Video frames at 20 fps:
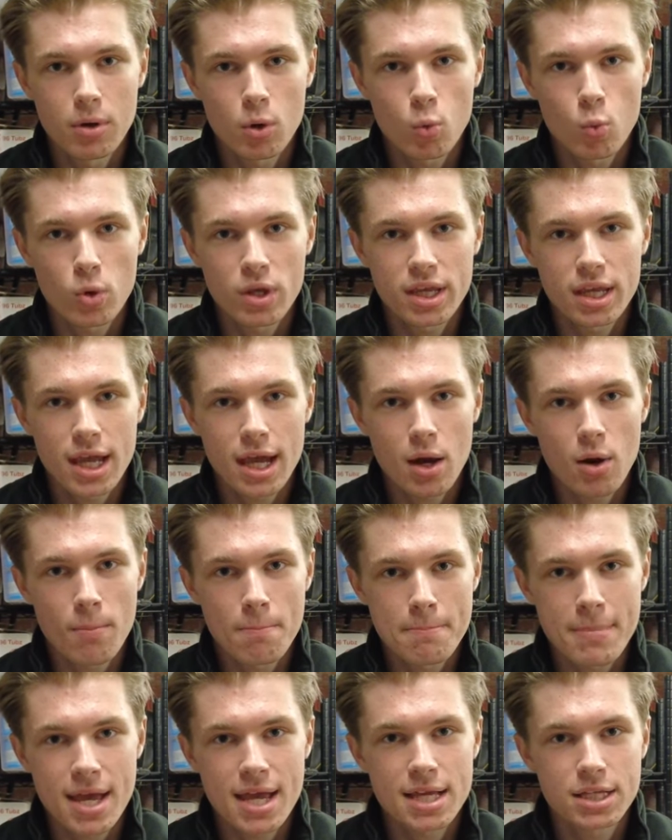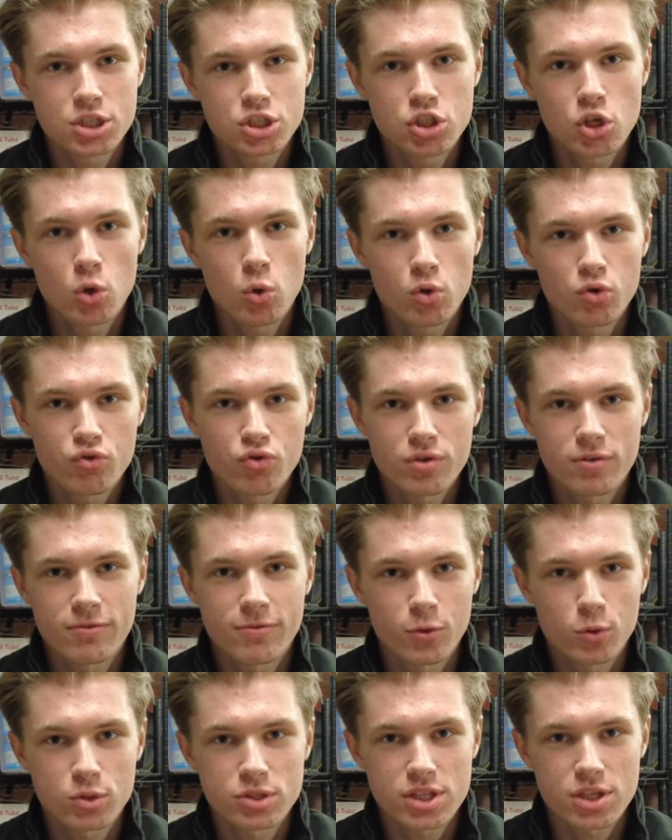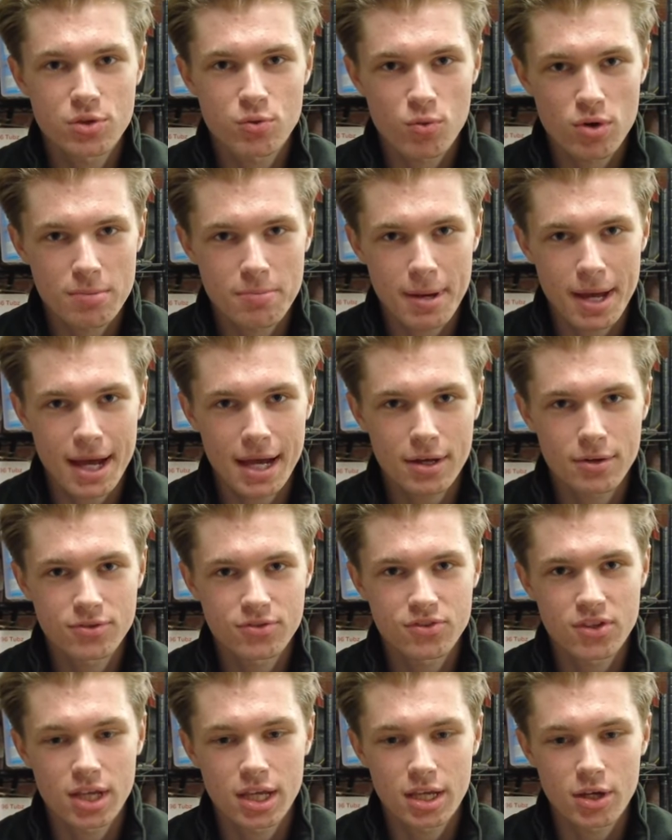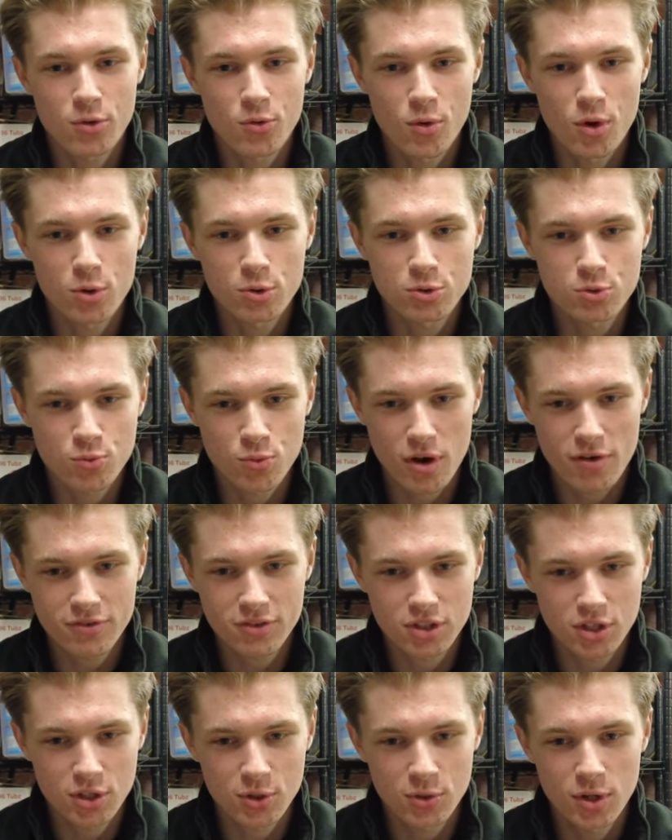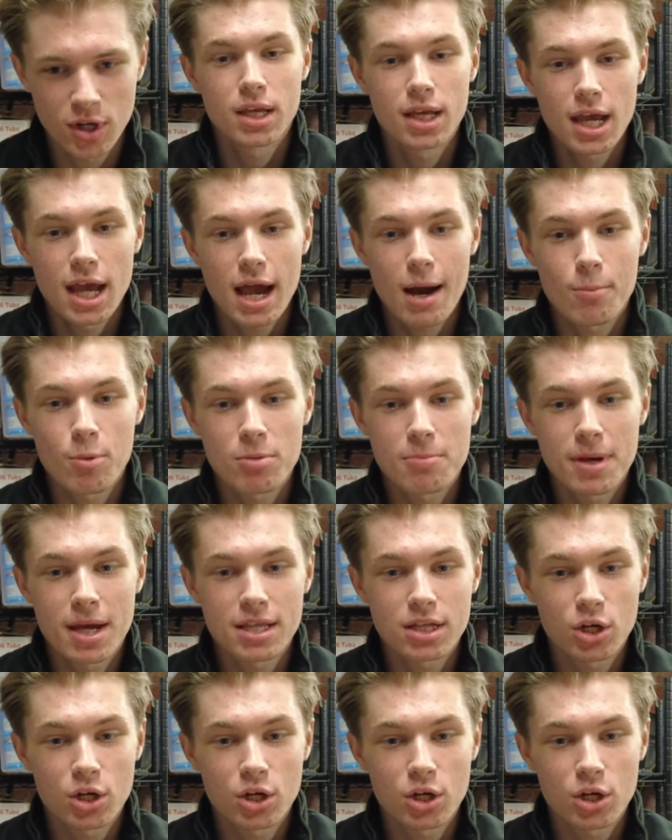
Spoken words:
We made £243 in gross revenue, and we made